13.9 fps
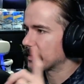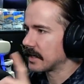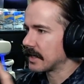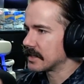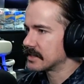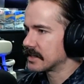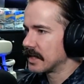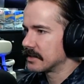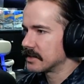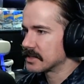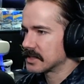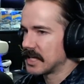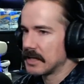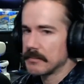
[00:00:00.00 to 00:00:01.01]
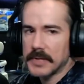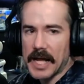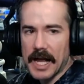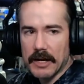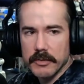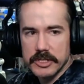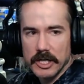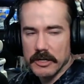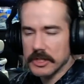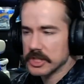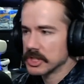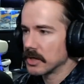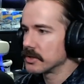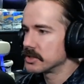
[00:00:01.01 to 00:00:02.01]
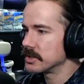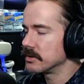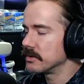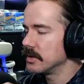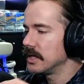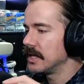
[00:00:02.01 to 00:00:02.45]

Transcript: like I said, the skin pack, which I already showed you.